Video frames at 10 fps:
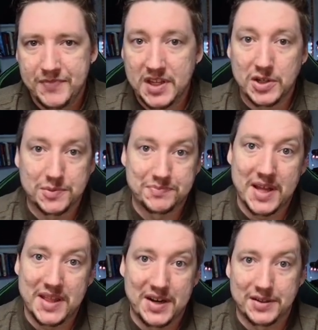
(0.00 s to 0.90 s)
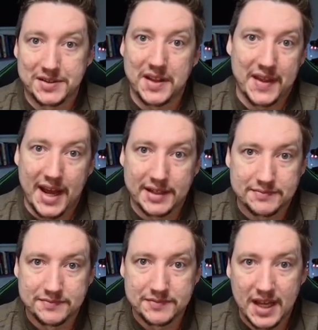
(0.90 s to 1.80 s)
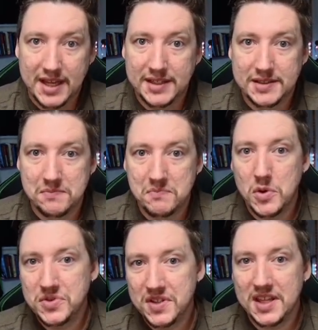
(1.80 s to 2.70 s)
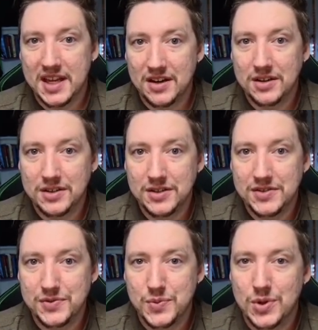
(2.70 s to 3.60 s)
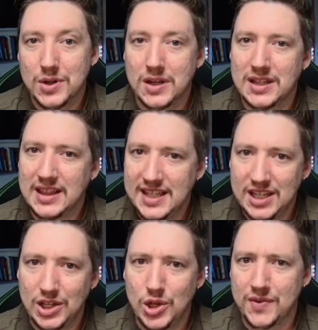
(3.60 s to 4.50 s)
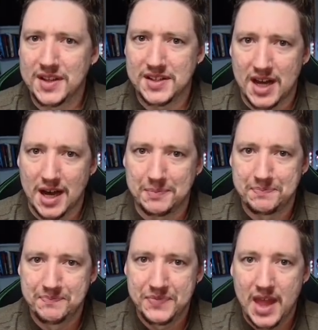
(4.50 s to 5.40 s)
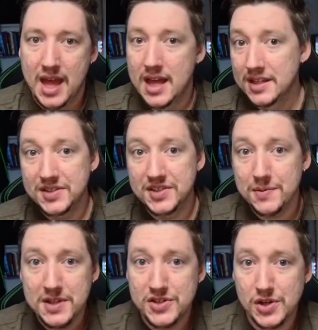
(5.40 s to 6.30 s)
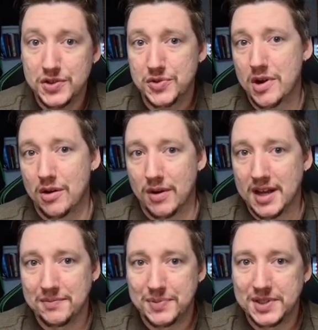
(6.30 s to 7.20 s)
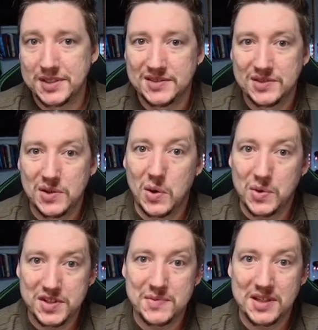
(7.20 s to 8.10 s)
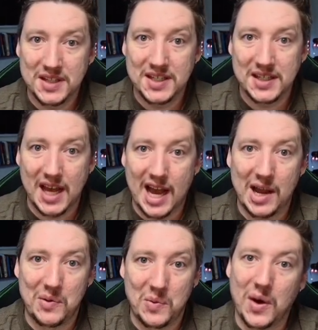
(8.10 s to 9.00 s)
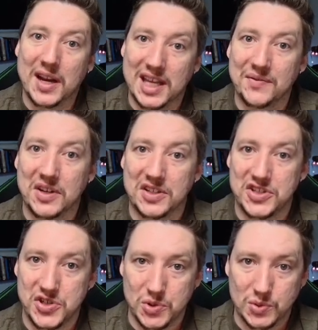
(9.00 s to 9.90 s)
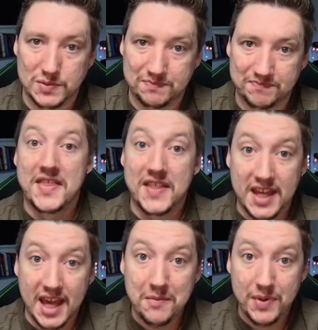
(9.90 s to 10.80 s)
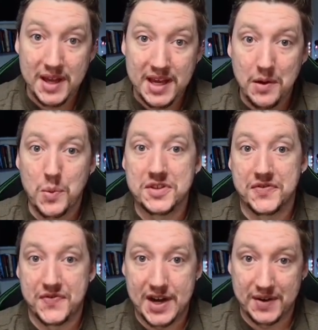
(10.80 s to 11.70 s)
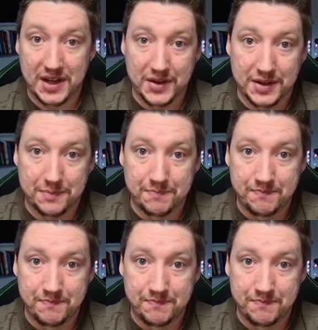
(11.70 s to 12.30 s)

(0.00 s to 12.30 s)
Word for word: You know, been there, done that. And most of the characters were a little over the top. Some of the jokes were alright, but ultimately I want to give it a two. The gameplay was very good.